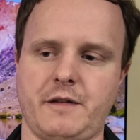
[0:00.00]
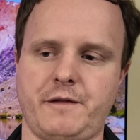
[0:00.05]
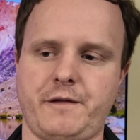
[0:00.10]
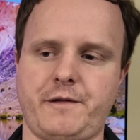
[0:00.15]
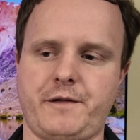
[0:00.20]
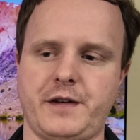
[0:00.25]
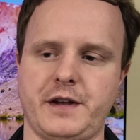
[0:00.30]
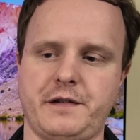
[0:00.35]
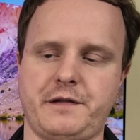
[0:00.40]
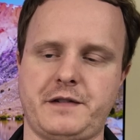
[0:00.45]

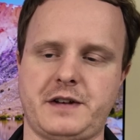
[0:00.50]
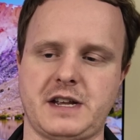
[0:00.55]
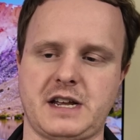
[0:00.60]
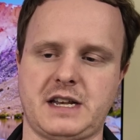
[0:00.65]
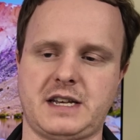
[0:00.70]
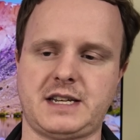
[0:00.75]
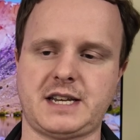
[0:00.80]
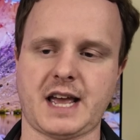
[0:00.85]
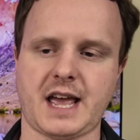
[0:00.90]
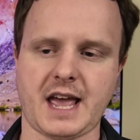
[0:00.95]

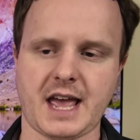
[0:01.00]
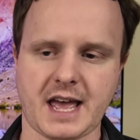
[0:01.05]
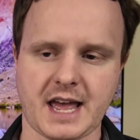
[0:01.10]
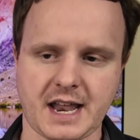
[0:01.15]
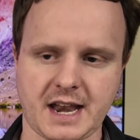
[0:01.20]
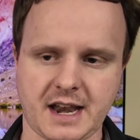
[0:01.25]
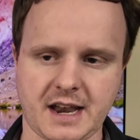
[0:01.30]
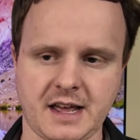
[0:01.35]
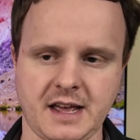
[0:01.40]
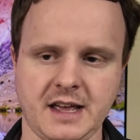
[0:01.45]

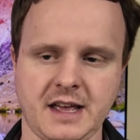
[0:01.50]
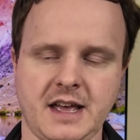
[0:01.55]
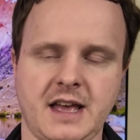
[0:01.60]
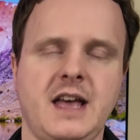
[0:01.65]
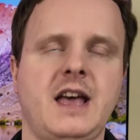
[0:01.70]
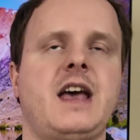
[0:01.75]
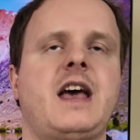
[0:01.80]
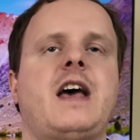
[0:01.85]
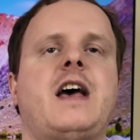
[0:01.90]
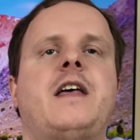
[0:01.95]
5010.
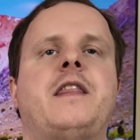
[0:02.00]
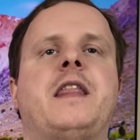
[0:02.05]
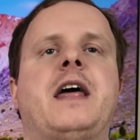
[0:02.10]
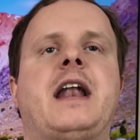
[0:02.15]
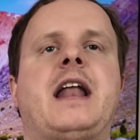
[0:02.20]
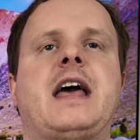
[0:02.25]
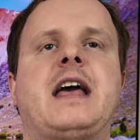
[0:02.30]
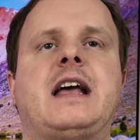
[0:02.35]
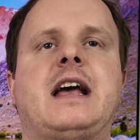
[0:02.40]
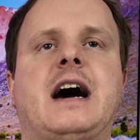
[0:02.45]
And
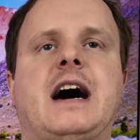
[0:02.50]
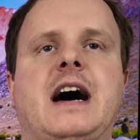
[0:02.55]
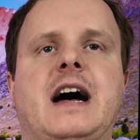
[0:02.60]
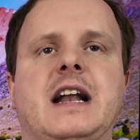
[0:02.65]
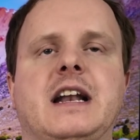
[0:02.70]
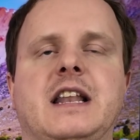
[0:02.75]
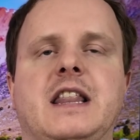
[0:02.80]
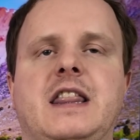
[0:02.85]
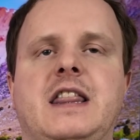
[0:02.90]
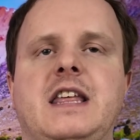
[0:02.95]
then I
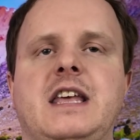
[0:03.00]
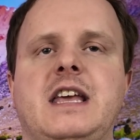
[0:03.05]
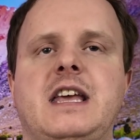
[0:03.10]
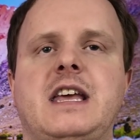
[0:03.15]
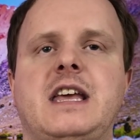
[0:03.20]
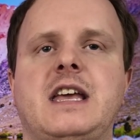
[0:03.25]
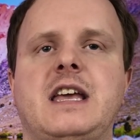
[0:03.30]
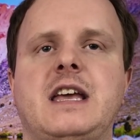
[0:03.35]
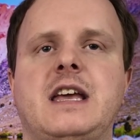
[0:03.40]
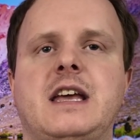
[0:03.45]
got
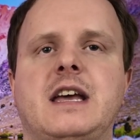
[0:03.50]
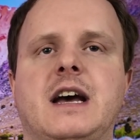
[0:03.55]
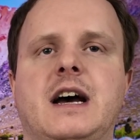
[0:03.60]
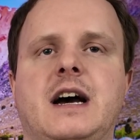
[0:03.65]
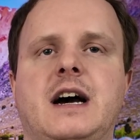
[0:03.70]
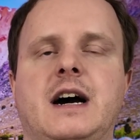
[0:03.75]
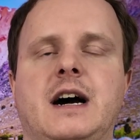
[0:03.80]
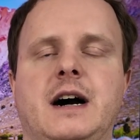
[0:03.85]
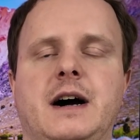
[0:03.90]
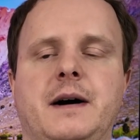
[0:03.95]
the
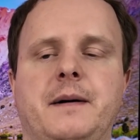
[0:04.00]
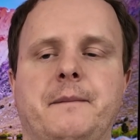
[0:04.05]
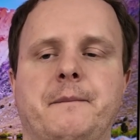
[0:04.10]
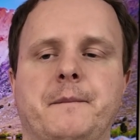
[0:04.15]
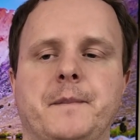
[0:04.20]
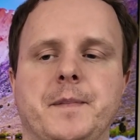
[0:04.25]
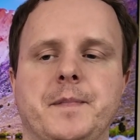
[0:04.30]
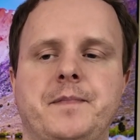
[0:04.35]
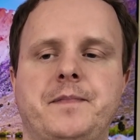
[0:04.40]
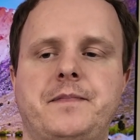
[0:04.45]

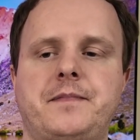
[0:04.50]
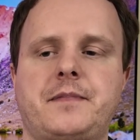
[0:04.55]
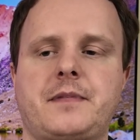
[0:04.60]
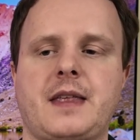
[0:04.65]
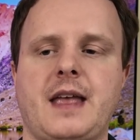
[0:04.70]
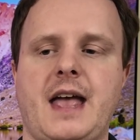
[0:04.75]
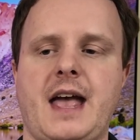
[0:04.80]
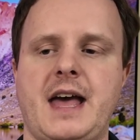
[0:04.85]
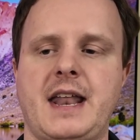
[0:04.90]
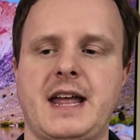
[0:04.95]
NAD
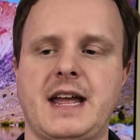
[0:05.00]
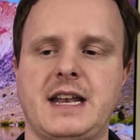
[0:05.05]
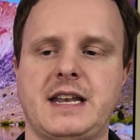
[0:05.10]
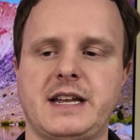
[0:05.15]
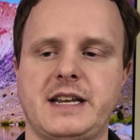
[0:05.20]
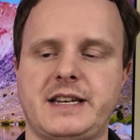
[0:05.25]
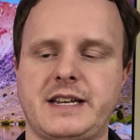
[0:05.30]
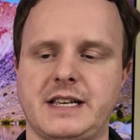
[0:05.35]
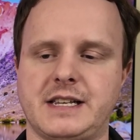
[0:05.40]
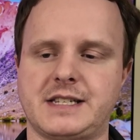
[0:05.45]

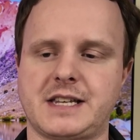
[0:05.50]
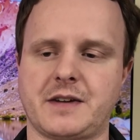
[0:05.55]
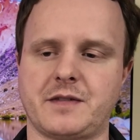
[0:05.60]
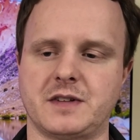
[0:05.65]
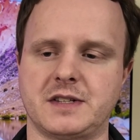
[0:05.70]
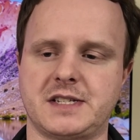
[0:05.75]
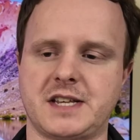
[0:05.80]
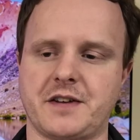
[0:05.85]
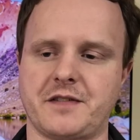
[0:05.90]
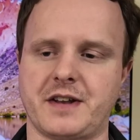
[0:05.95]

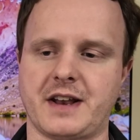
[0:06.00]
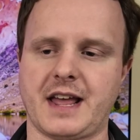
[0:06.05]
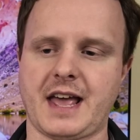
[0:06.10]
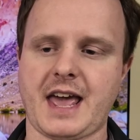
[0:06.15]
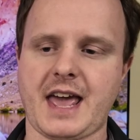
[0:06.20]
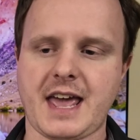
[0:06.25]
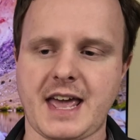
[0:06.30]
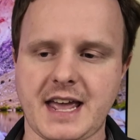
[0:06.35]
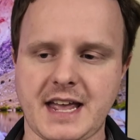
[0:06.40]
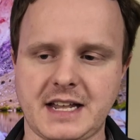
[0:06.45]

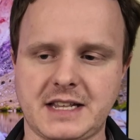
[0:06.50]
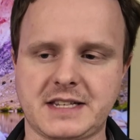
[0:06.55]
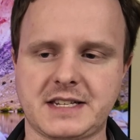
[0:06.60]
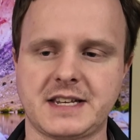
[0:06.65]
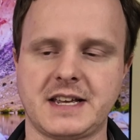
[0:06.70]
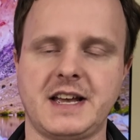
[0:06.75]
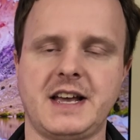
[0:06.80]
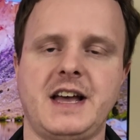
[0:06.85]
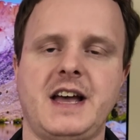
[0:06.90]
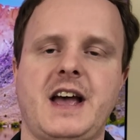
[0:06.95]

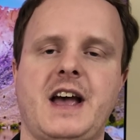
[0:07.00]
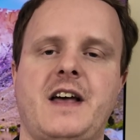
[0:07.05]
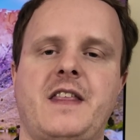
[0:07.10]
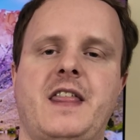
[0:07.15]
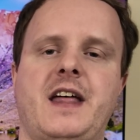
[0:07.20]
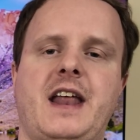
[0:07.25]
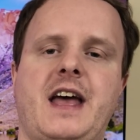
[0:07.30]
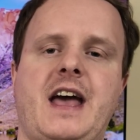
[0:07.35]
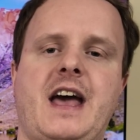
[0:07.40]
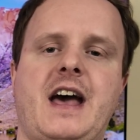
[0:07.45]
T778. And
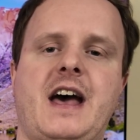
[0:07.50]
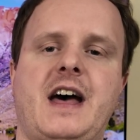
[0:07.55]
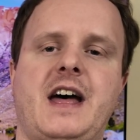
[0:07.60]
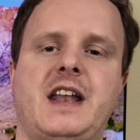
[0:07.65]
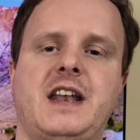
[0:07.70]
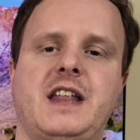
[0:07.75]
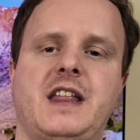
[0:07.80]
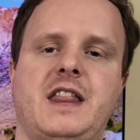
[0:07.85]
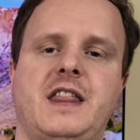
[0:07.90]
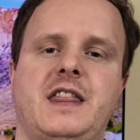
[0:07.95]
then I
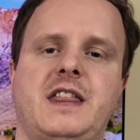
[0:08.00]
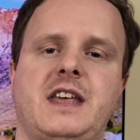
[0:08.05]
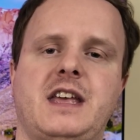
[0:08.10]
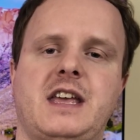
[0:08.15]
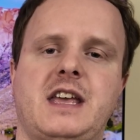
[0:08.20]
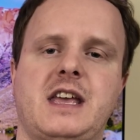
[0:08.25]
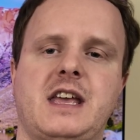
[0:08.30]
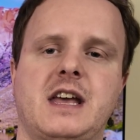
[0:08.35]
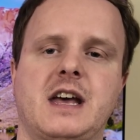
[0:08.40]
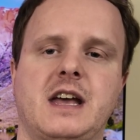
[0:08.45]
had
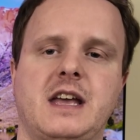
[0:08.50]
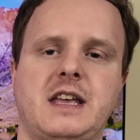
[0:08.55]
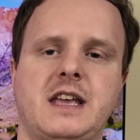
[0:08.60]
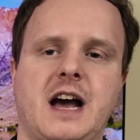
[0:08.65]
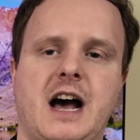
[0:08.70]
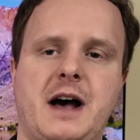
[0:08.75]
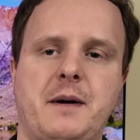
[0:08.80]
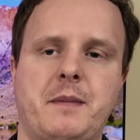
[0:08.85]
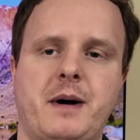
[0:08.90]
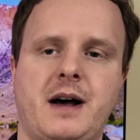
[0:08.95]
the
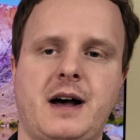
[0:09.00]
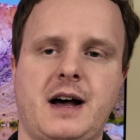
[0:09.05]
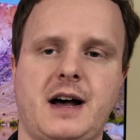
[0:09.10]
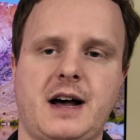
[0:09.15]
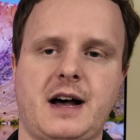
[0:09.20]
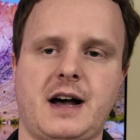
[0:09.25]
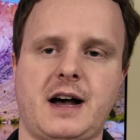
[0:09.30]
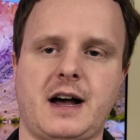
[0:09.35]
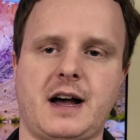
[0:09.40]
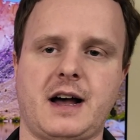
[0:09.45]

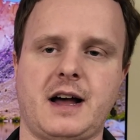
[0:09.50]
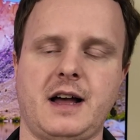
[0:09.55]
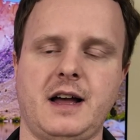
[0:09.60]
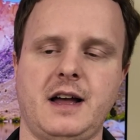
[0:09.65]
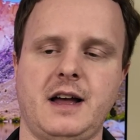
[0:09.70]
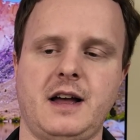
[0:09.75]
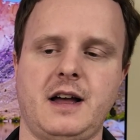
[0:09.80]
Yamaha